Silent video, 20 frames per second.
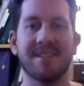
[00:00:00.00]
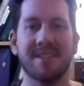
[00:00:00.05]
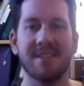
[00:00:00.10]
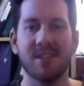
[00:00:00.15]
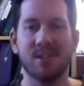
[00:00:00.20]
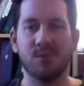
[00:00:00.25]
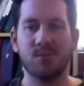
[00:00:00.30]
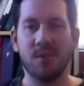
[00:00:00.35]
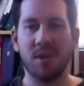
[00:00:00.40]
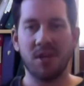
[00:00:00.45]

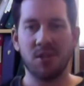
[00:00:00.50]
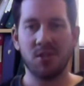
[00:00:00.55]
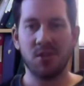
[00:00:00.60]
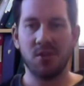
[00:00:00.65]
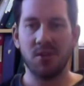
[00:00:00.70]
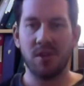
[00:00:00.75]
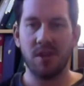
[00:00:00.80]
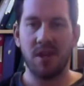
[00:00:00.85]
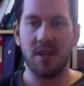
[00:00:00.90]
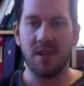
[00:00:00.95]
make
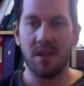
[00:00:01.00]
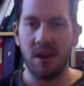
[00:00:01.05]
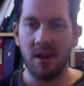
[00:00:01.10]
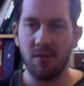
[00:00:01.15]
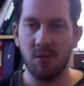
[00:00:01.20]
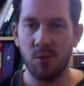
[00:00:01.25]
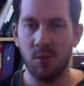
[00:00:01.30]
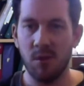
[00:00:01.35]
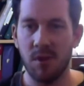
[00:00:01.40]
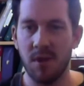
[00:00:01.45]
sure that
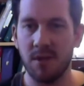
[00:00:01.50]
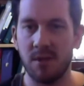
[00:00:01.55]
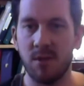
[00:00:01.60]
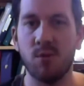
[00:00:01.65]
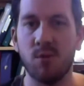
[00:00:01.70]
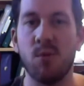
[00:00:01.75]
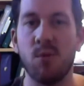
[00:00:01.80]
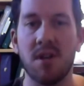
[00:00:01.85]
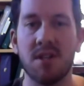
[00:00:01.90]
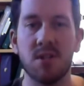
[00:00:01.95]
everyone
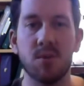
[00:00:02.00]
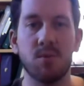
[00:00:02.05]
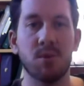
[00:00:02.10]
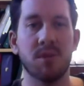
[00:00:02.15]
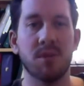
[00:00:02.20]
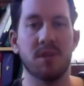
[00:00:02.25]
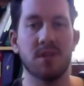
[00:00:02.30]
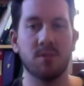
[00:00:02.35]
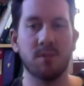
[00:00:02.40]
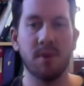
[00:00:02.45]
who wants to
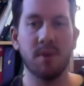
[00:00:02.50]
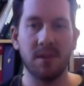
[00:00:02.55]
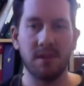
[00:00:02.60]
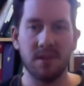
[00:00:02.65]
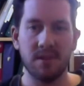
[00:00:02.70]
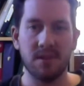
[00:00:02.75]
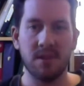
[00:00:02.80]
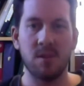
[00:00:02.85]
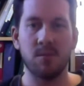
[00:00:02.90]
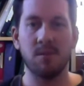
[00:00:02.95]
participate in
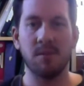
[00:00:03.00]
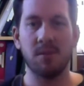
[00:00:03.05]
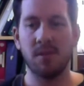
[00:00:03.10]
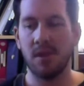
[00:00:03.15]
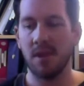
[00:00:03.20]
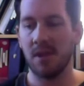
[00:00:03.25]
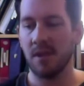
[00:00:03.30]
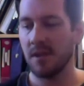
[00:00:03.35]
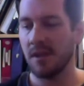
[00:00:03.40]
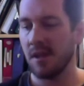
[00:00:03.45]
this type of
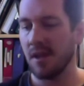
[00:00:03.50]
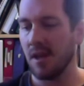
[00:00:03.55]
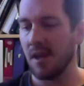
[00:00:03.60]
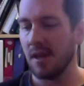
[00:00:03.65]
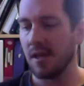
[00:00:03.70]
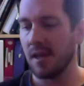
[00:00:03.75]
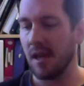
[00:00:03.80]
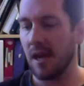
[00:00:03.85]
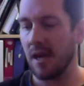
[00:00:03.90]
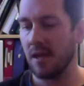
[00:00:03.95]
thing
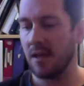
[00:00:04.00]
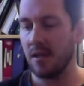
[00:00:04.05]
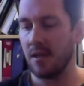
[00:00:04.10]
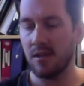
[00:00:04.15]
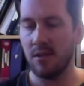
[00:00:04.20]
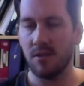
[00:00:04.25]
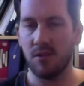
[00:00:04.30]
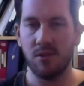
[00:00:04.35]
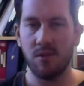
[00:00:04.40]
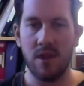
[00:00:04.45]

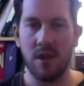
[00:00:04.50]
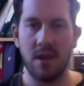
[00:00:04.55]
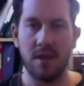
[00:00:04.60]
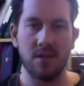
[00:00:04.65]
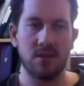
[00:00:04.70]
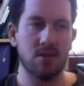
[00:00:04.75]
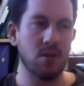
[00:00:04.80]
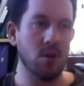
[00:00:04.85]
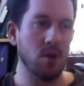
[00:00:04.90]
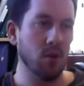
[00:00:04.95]
can do
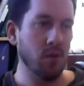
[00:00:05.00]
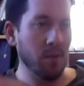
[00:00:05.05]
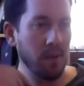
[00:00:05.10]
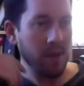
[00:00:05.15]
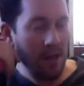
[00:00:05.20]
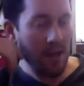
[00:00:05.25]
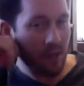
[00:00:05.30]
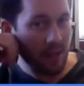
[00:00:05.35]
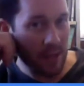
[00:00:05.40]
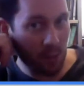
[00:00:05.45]
that. So,
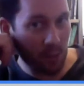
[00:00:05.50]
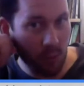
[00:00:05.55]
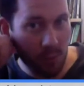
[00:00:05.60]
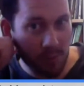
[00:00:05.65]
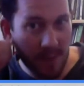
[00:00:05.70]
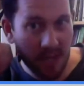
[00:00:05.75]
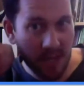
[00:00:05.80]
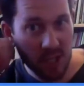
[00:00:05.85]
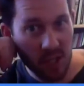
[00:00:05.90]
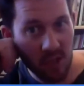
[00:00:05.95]
like we
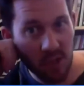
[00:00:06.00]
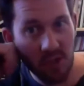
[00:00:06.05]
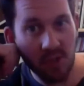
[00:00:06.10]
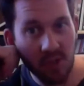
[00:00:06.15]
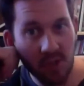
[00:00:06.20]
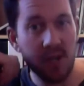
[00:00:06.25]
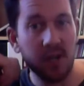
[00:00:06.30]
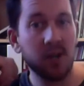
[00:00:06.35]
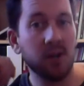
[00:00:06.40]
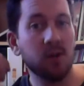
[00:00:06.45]
mentioned
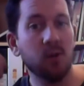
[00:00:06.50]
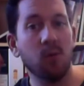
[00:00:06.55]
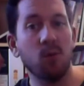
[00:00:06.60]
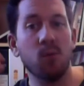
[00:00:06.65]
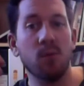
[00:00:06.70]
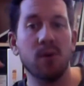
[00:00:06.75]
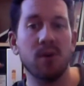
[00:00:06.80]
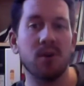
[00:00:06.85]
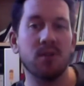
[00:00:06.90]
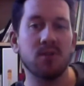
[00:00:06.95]
earlier,
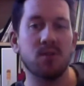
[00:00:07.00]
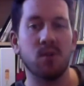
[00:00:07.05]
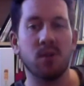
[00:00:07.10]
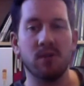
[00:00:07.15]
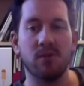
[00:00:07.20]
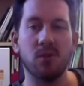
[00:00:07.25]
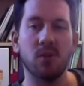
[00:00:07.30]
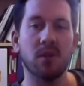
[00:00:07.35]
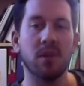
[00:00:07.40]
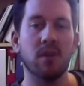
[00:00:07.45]
we're sort
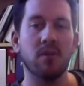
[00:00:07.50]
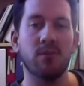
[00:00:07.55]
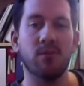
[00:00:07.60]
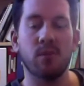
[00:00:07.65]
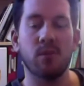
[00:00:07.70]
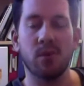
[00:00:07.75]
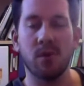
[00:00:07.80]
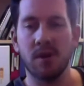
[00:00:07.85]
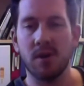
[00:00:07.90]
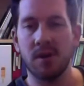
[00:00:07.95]
of looking
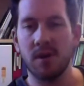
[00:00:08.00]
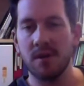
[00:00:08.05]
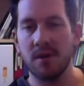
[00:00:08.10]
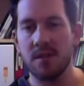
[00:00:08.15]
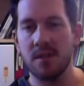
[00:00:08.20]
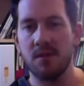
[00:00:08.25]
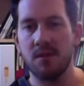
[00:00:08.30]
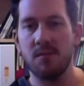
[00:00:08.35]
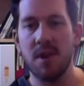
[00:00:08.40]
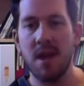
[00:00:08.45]
for
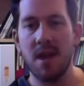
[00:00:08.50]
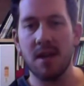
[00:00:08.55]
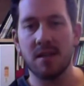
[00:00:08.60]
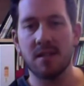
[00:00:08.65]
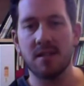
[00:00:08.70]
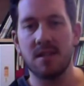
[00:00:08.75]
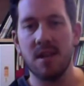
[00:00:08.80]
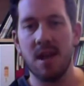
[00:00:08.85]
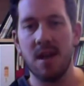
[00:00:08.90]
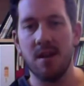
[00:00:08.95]
some next
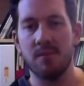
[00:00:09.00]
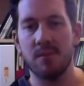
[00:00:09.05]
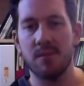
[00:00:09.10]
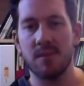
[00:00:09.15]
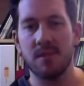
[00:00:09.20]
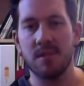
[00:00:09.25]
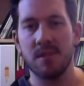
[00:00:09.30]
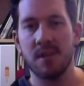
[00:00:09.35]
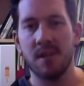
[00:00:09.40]
steps